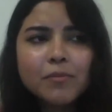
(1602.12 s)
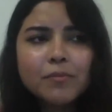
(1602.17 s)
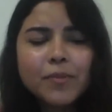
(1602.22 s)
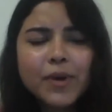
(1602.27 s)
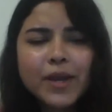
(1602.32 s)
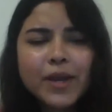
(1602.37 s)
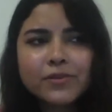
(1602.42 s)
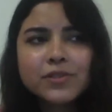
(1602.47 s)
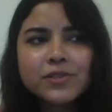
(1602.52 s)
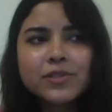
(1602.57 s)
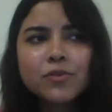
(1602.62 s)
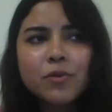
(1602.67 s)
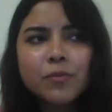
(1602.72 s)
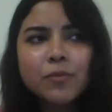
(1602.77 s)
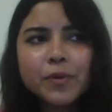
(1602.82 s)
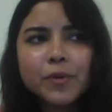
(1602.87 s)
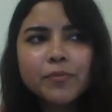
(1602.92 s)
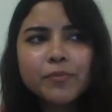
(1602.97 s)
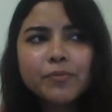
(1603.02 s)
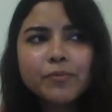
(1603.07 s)

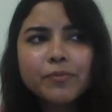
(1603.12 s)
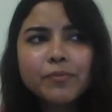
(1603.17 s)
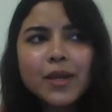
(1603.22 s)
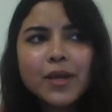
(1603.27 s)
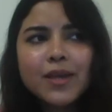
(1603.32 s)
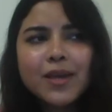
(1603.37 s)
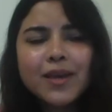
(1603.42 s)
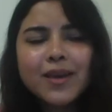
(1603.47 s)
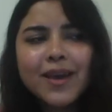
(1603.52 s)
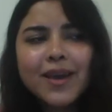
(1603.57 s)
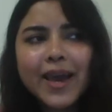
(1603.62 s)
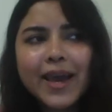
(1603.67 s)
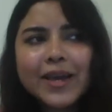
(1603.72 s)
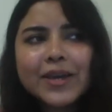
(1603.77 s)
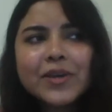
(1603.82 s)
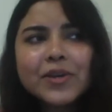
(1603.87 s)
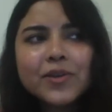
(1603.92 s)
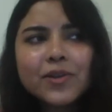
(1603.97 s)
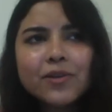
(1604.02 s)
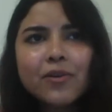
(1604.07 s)
microscopic
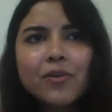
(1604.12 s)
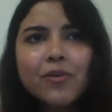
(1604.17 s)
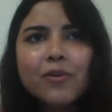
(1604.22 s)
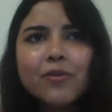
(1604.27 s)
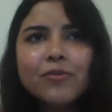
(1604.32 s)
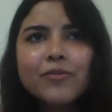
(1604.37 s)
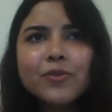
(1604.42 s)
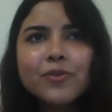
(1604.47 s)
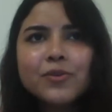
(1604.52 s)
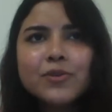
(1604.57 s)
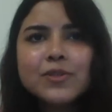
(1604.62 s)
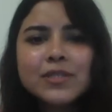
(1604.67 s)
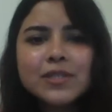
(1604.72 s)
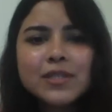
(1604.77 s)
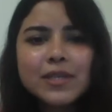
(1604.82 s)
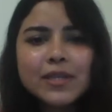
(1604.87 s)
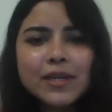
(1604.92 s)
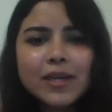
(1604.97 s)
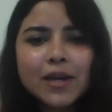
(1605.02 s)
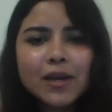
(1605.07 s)
angle of, you know,
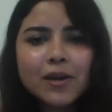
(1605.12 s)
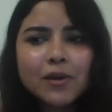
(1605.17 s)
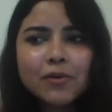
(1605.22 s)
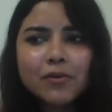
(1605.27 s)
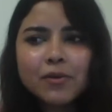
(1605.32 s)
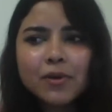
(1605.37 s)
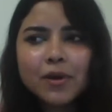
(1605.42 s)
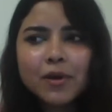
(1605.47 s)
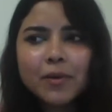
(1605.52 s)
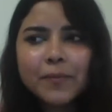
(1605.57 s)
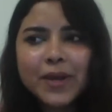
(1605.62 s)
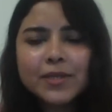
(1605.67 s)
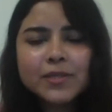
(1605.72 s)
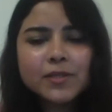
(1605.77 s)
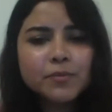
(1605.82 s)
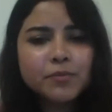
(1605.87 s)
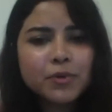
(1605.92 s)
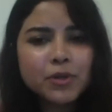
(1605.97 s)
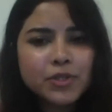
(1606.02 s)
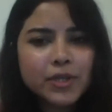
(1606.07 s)
seeing how a
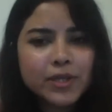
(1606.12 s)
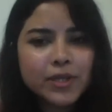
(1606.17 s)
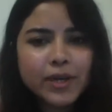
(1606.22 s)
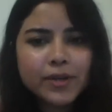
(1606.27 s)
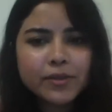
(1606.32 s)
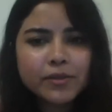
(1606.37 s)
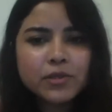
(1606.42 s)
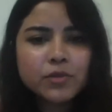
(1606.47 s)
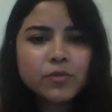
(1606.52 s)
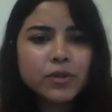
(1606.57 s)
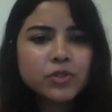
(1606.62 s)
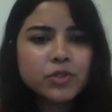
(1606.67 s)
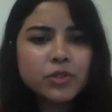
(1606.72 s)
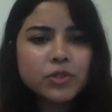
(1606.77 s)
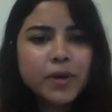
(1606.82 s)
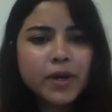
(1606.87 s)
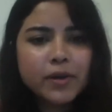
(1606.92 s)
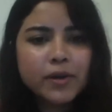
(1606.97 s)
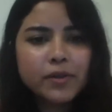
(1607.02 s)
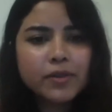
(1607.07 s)
massive project like the Swachh
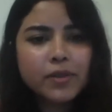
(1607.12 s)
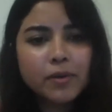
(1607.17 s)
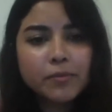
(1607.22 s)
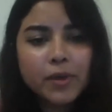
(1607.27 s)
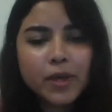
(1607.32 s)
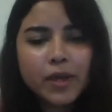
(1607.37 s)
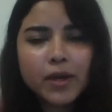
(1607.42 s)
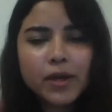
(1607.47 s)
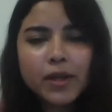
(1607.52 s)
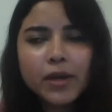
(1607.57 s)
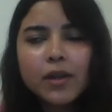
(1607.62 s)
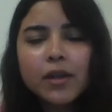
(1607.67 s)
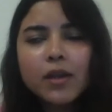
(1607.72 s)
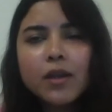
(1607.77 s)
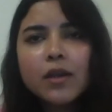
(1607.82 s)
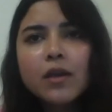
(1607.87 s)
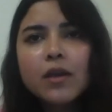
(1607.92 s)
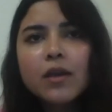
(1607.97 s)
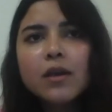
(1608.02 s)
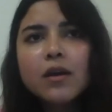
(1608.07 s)
Bharat Abhiyan
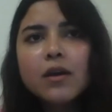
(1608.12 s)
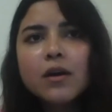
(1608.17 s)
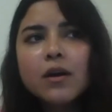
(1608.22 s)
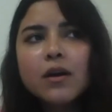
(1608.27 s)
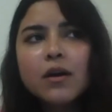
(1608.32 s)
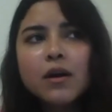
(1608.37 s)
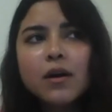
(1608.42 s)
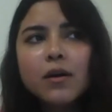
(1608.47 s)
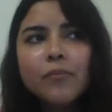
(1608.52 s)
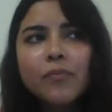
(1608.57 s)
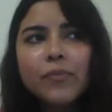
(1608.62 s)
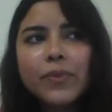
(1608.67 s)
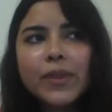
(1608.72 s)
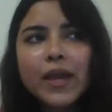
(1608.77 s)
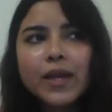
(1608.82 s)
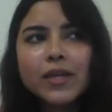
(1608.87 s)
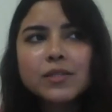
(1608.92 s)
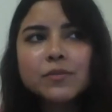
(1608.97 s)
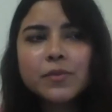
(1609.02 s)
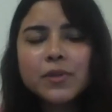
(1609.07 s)

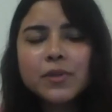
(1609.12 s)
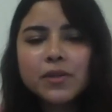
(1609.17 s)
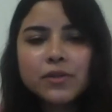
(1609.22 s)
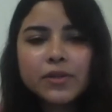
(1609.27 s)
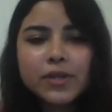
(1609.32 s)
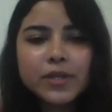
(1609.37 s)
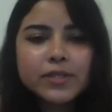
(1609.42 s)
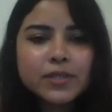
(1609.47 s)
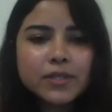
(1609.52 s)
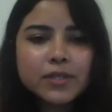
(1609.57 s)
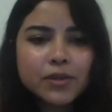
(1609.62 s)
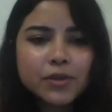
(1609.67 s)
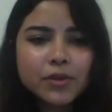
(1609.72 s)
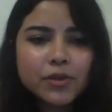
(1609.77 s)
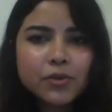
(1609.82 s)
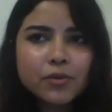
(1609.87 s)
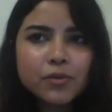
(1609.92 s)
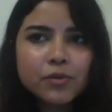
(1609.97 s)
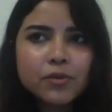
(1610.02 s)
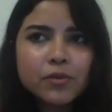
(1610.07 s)
has been
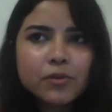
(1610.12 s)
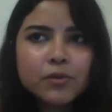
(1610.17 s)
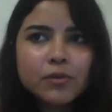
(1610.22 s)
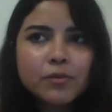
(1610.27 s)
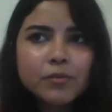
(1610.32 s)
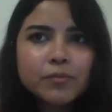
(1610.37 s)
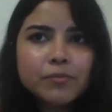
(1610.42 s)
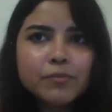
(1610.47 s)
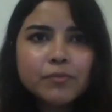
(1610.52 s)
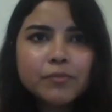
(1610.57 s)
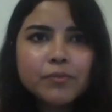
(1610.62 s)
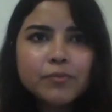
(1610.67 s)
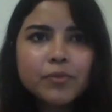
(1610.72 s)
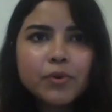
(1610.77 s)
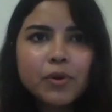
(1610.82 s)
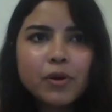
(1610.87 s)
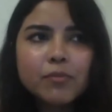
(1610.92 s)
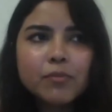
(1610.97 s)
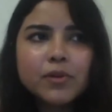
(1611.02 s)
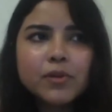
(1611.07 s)
addressing, you know, the
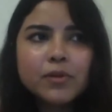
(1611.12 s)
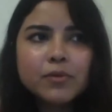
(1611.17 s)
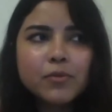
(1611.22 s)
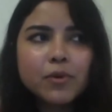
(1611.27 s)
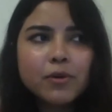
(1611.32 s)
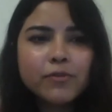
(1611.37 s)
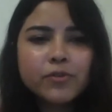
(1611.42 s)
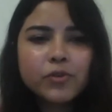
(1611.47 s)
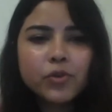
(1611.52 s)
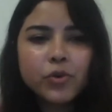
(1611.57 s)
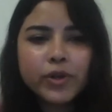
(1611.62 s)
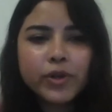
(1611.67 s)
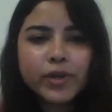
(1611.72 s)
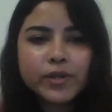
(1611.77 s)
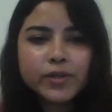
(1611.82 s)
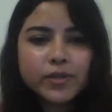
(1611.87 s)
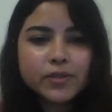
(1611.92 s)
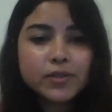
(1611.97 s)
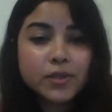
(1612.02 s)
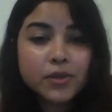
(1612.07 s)
problem of
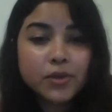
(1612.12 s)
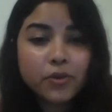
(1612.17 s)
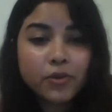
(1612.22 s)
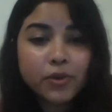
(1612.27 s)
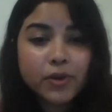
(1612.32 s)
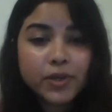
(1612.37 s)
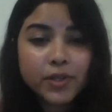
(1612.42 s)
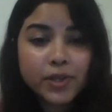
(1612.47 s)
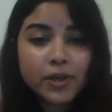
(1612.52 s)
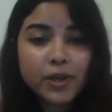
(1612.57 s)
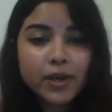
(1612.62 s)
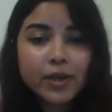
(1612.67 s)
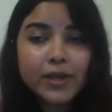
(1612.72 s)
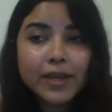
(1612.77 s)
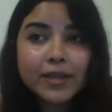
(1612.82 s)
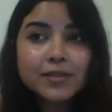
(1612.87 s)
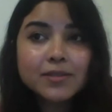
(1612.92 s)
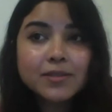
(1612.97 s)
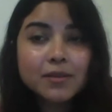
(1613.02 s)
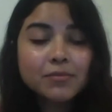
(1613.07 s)
toilet insecurity.
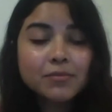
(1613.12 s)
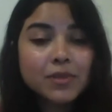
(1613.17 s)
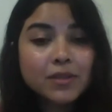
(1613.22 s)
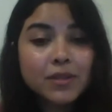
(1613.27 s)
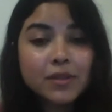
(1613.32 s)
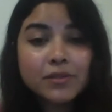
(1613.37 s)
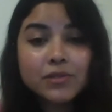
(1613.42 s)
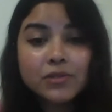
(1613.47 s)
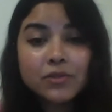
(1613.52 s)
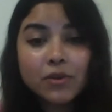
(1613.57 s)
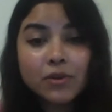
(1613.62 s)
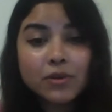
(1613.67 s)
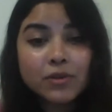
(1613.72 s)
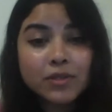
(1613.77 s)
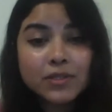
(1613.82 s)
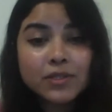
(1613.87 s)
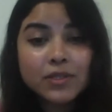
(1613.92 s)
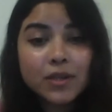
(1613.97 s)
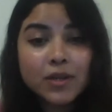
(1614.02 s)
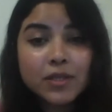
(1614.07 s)
Again, something that is not
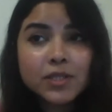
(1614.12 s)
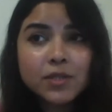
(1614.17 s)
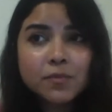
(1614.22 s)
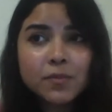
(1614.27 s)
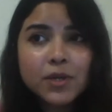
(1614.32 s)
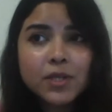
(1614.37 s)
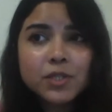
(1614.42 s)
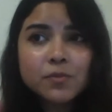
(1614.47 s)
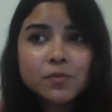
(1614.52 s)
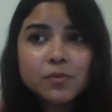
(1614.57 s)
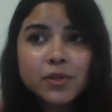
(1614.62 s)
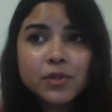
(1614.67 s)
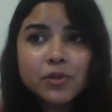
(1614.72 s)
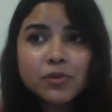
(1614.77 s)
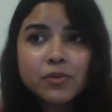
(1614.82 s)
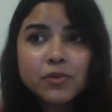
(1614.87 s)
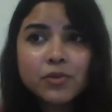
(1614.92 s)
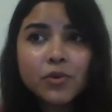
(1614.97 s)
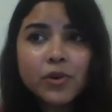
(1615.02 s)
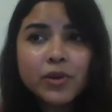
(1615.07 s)
discussed much, but, you
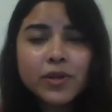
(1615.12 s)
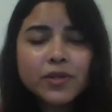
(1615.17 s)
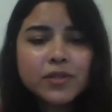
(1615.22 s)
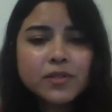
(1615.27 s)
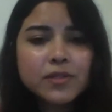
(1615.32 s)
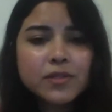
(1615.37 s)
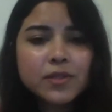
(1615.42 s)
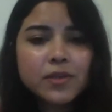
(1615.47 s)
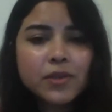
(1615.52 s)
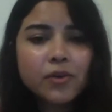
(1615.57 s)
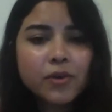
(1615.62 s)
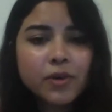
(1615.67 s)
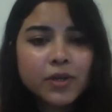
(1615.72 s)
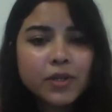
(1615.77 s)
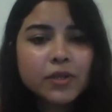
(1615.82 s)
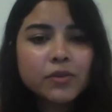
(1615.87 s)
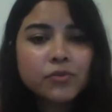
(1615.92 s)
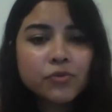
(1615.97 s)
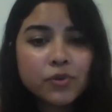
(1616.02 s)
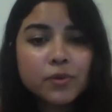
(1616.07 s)
know, toilet
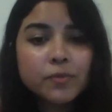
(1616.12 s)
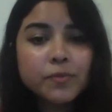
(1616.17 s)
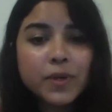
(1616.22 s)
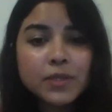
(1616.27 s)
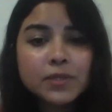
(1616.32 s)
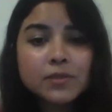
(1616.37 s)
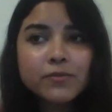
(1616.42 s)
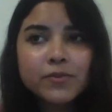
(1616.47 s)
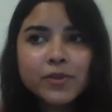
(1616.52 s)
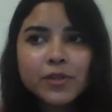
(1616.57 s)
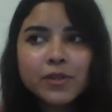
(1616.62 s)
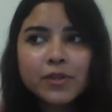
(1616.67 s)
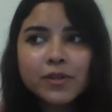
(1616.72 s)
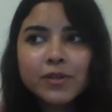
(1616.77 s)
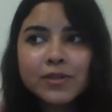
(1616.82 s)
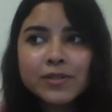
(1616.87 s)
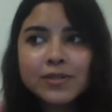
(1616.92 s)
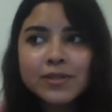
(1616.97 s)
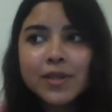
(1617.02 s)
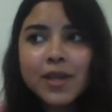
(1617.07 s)
insecurity in rural parts of India
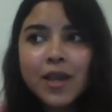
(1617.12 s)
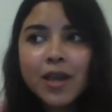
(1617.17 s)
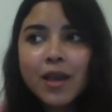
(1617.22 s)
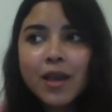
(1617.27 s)
is